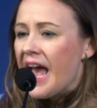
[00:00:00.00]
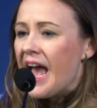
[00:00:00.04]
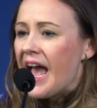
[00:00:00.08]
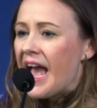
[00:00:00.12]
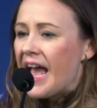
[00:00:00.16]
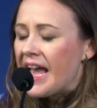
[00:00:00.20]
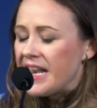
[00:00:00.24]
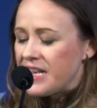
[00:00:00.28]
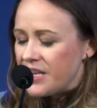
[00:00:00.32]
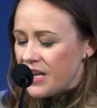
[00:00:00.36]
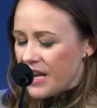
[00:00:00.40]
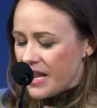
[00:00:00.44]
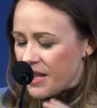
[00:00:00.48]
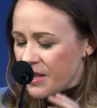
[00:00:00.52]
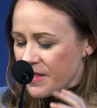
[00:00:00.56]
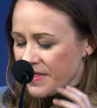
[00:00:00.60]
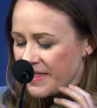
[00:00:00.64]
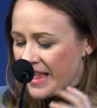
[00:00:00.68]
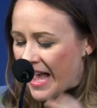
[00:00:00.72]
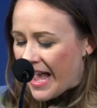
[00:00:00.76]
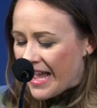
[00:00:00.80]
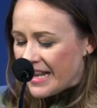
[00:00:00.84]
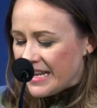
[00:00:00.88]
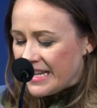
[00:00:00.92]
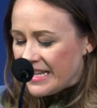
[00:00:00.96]
And
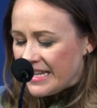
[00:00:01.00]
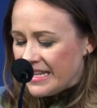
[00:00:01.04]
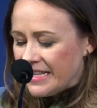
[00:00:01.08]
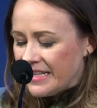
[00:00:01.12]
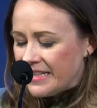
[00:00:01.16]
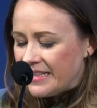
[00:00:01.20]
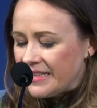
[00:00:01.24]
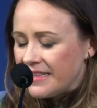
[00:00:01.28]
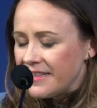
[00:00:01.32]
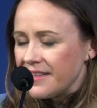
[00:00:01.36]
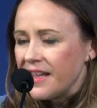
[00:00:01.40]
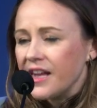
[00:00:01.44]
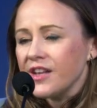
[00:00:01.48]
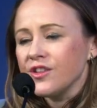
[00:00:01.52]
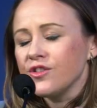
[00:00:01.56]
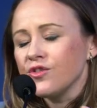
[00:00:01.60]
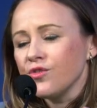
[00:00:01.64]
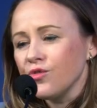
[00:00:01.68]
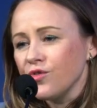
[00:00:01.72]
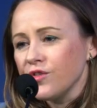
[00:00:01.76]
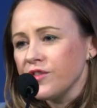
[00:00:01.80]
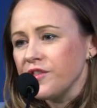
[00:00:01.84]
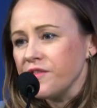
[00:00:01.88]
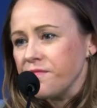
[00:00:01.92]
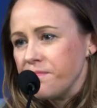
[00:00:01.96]
that is a
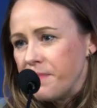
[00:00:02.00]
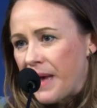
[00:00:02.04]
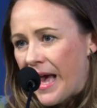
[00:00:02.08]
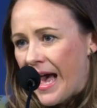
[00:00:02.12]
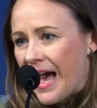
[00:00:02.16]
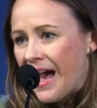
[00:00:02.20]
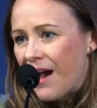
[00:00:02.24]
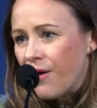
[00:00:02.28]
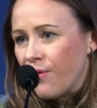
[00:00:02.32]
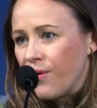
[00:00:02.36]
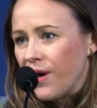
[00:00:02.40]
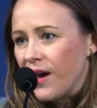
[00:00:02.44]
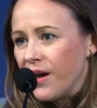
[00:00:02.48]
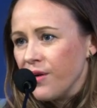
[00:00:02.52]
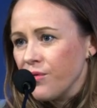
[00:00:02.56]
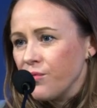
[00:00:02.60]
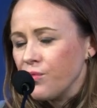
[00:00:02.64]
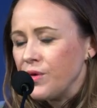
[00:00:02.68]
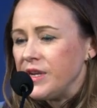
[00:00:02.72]
source of power.